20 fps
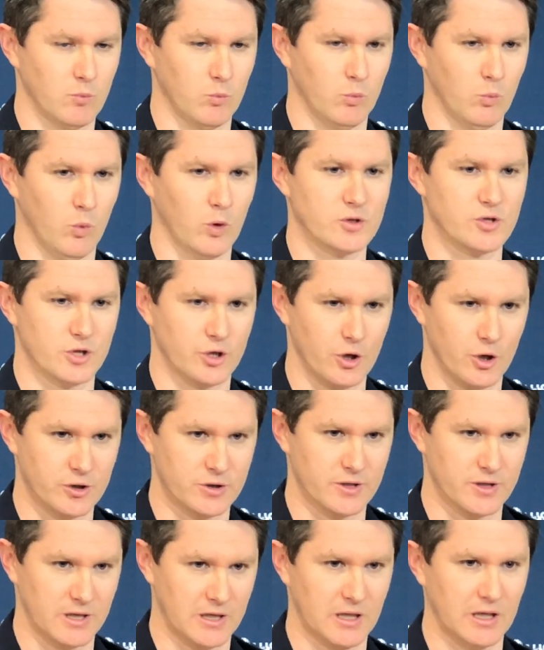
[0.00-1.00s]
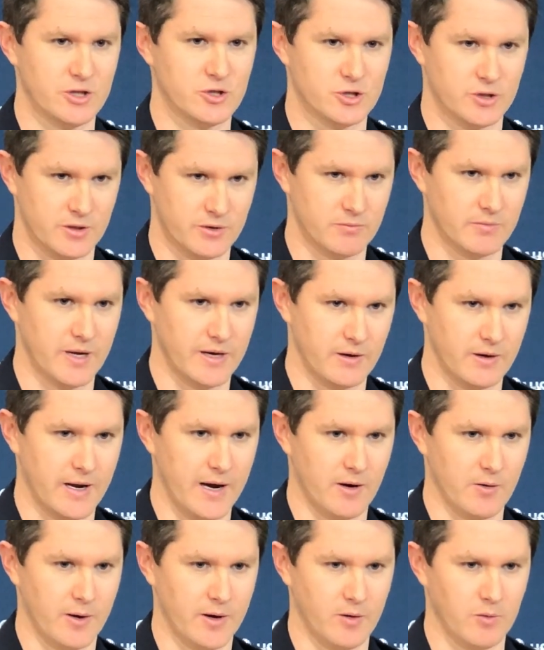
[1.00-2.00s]
what's occurred to the collision and
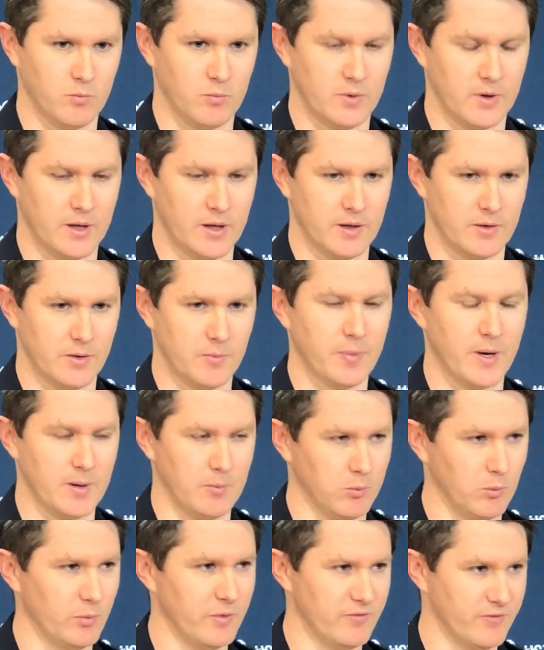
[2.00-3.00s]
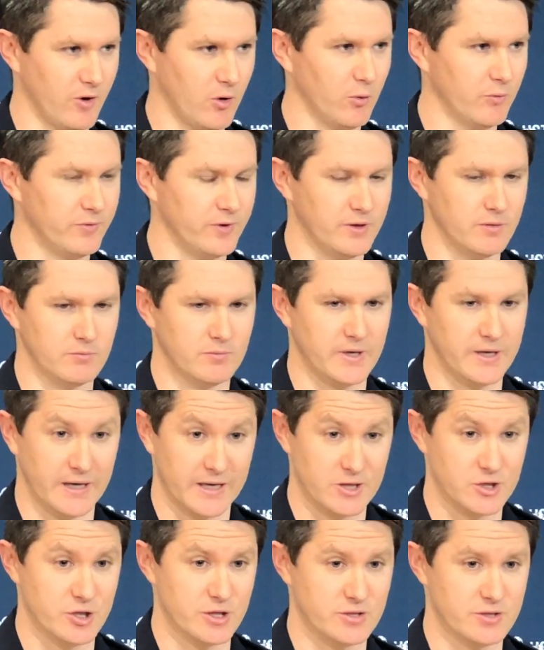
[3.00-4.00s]
how the people involved in
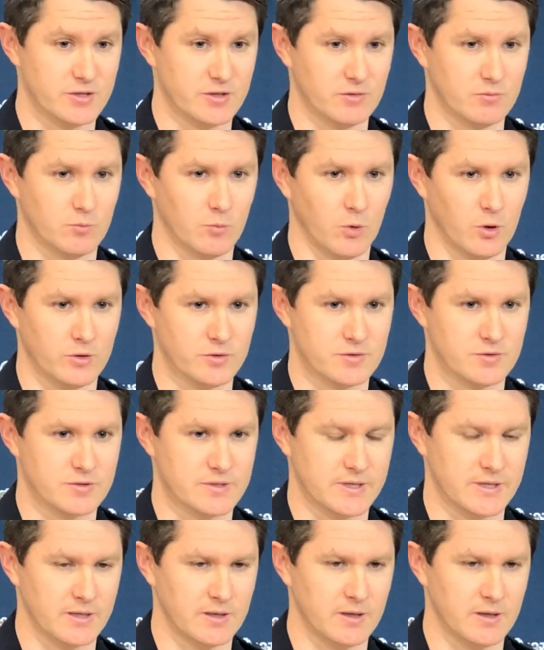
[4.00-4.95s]
each incident was